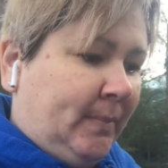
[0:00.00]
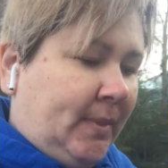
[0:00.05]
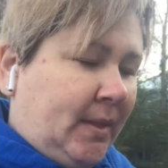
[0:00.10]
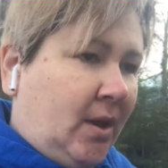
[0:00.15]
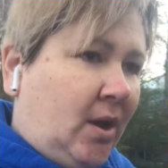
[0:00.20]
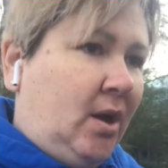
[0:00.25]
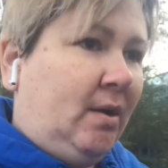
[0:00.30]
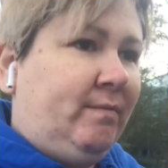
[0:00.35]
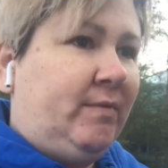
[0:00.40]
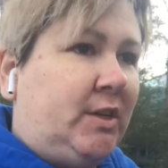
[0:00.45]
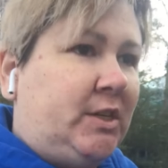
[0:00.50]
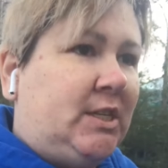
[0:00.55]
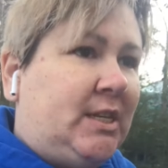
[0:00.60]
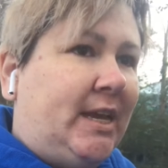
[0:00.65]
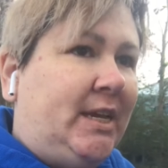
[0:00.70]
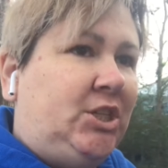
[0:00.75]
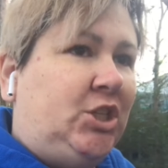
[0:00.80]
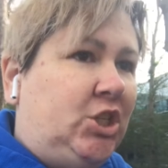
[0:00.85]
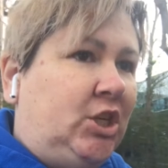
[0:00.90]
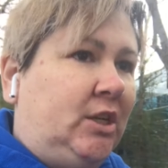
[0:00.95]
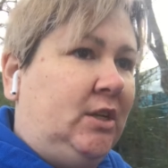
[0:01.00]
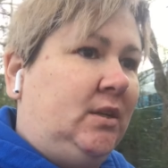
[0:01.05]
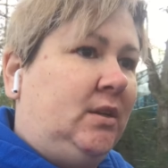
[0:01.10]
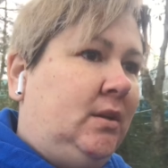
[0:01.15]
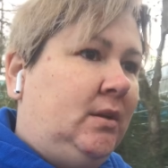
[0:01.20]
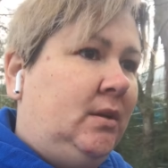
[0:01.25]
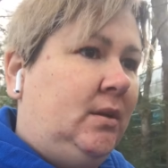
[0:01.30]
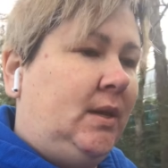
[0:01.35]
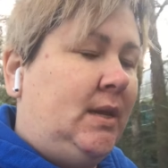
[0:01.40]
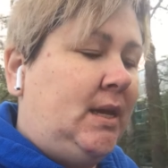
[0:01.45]
conversation.
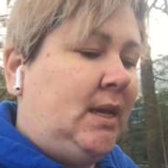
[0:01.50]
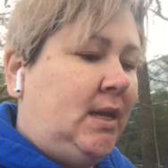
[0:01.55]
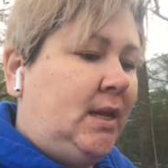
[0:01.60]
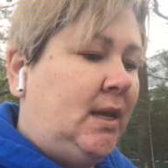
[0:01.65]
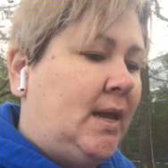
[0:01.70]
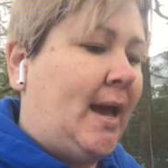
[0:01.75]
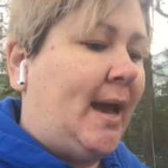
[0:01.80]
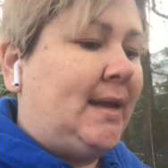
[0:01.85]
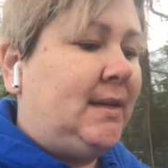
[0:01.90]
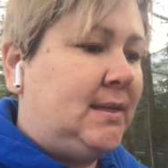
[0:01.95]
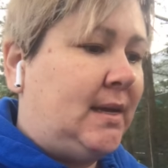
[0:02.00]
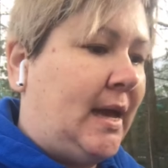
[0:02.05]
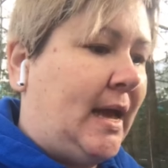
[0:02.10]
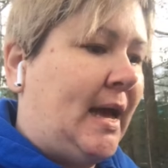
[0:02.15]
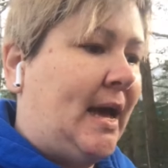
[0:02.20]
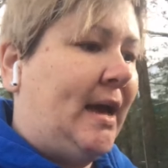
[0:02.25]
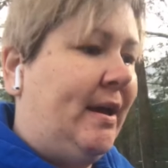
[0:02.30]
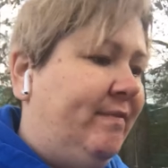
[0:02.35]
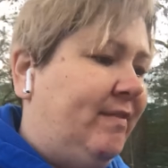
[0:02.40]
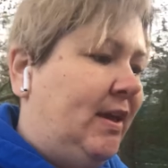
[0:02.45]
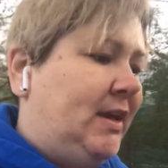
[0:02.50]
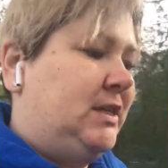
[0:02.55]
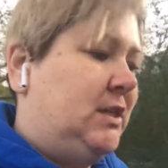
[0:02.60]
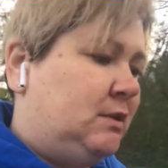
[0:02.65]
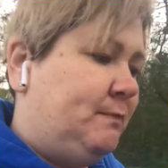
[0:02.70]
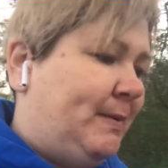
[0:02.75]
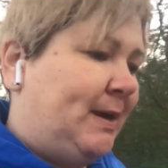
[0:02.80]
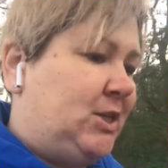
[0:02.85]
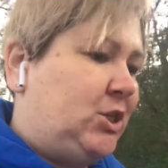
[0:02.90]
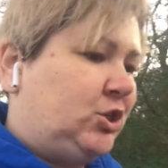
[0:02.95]
He had to have a
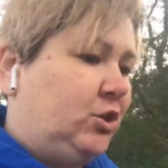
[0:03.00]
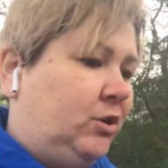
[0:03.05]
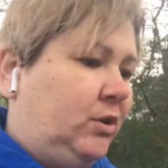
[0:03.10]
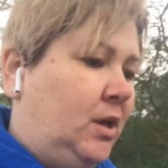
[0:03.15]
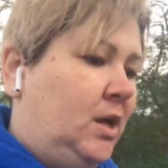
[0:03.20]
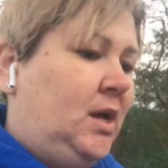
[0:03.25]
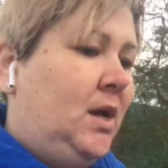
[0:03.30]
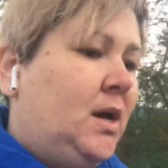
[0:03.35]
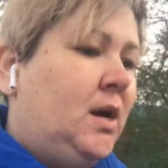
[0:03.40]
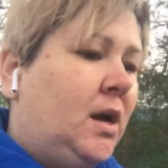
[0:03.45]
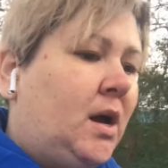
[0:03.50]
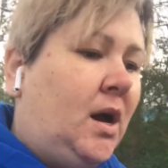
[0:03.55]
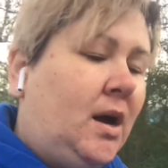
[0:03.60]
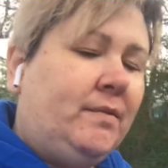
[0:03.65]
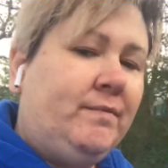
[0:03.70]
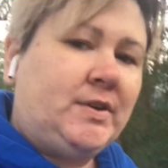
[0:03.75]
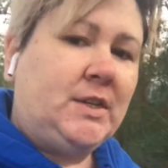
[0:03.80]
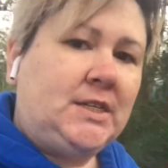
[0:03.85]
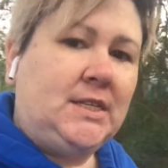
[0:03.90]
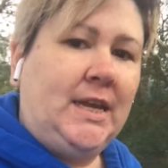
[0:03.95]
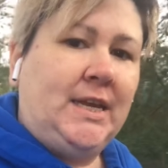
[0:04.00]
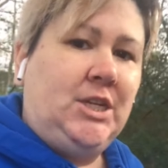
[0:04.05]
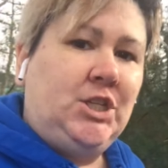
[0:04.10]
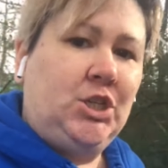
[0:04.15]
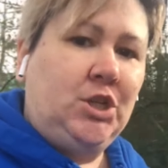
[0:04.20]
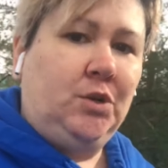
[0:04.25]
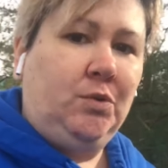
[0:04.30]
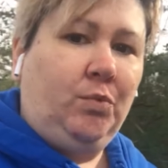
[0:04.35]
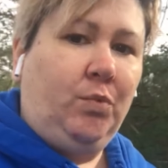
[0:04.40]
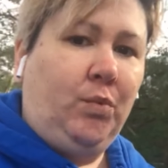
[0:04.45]
special
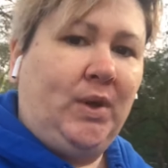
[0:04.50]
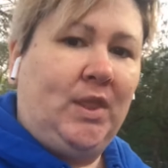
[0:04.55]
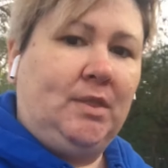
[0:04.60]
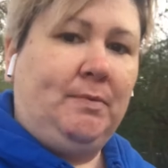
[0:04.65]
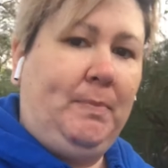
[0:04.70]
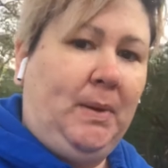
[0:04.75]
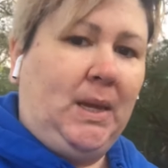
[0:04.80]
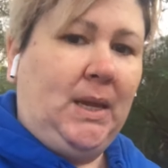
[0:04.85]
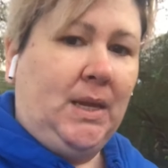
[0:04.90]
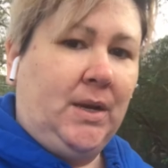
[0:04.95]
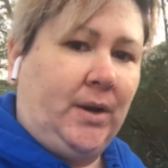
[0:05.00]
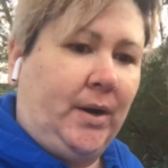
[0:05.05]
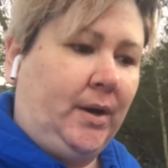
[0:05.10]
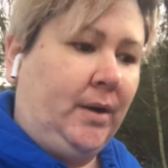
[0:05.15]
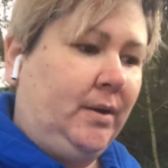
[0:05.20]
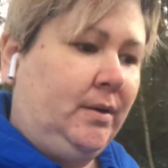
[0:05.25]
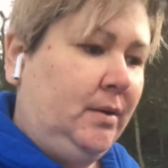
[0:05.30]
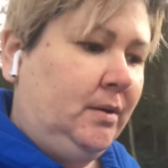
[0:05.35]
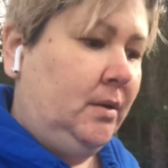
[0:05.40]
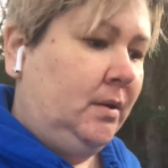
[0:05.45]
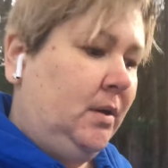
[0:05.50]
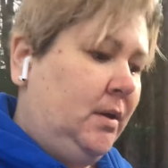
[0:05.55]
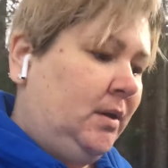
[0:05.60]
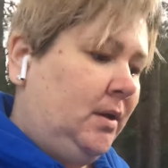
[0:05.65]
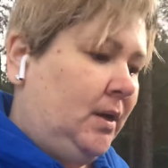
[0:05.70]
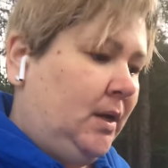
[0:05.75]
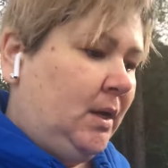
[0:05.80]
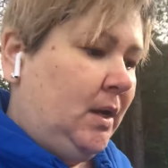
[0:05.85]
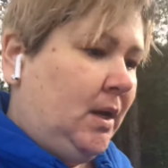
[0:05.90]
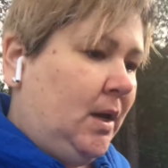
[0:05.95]
conversation with Peter,
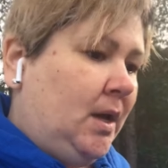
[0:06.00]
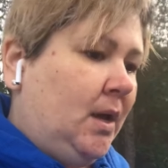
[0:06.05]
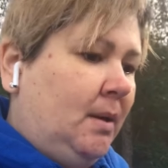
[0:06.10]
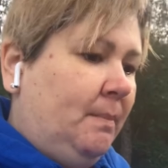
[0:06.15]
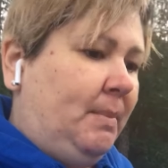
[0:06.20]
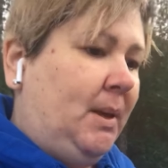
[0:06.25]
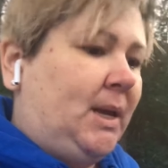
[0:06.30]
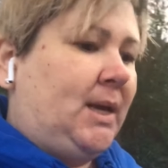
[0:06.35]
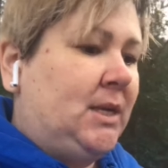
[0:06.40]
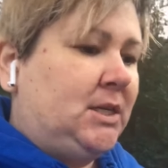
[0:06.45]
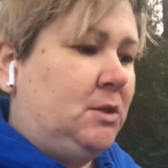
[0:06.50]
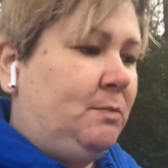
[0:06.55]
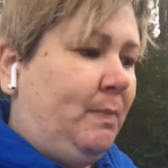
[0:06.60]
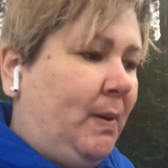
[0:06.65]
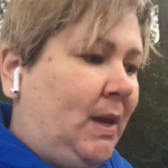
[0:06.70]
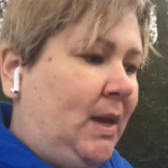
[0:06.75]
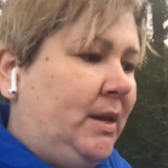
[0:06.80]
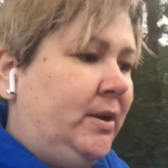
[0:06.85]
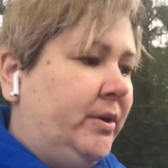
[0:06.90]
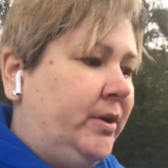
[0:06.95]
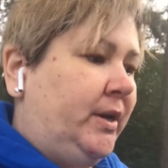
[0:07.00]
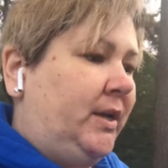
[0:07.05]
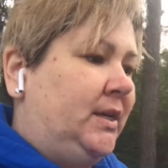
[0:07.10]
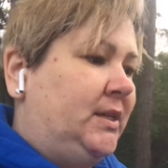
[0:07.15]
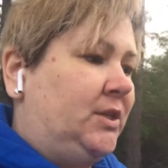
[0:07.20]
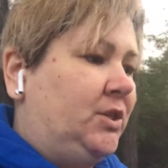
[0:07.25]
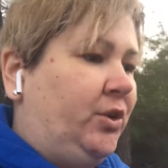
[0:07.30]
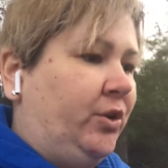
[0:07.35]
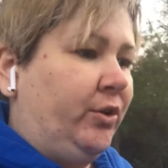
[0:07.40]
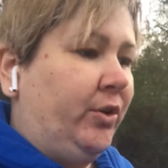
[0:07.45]
because Peter, in
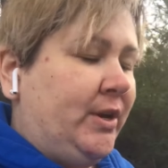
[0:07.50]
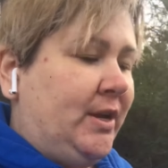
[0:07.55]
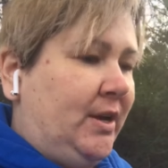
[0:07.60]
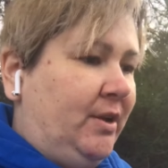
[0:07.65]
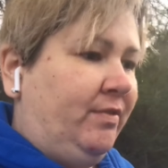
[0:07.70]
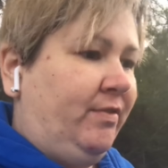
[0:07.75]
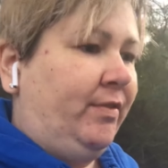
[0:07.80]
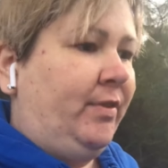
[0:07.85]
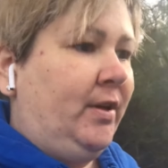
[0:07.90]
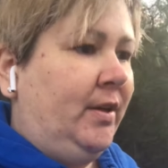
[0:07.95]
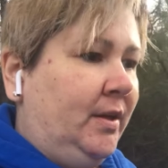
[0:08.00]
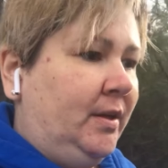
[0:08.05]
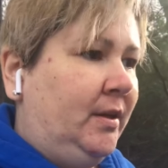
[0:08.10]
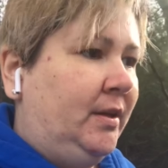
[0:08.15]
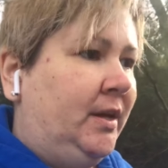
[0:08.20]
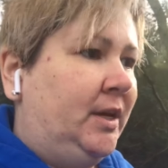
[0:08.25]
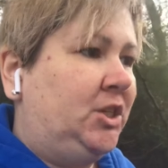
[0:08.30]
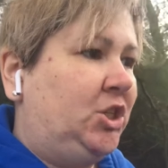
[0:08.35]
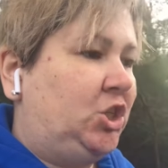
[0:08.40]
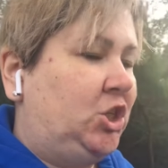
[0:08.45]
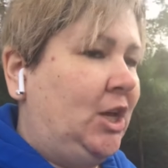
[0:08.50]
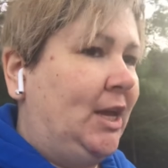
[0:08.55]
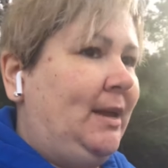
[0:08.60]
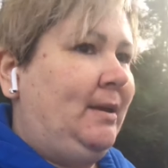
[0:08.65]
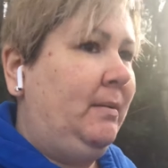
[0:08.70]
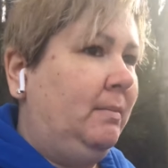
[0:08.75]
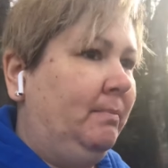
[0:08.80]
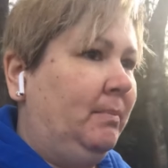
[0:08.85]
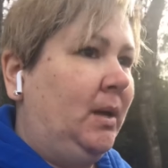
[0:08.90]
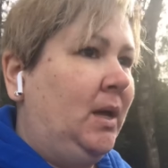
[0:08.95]
his grief and
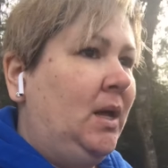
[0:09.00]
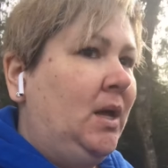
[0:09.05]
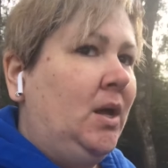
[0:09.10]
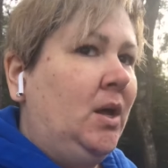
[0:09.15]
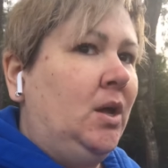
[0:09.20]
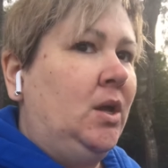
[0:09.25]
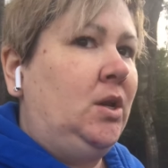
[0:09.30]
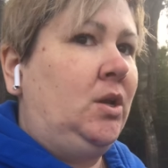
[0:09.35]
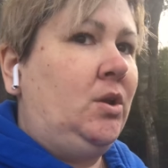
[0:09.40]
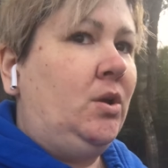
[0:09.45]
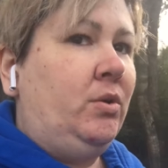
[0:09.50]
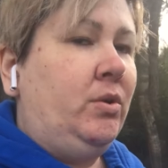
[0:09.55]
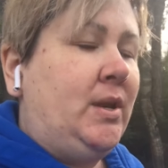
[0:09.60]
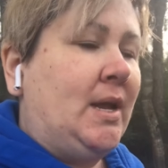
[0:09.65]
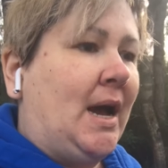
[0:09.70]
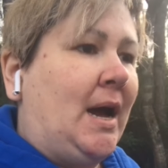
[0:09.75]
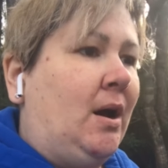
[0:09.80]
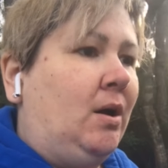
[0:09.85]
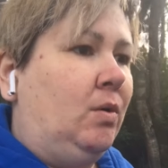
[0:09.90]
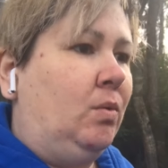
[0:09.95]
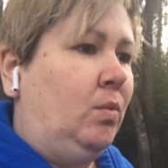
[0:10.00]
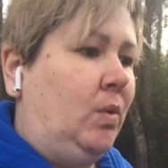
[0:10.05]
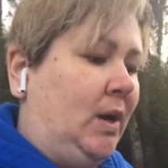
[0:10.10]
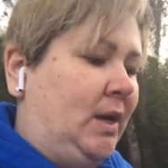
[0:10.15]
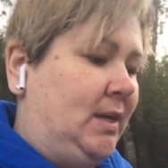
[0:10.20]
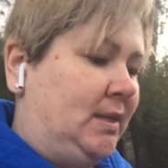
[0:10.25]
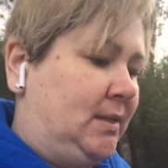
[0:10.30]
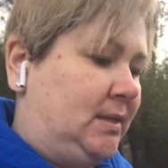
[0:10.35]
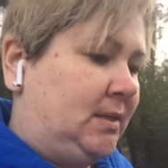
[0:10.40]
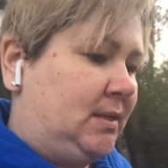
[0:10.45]
shame, no doubt
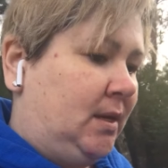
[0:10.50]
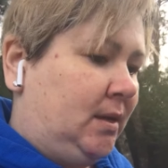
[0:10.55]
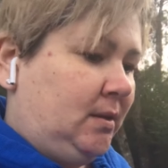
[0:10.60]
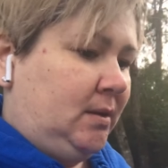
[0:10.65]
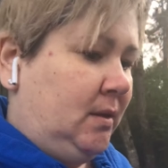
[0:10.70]
was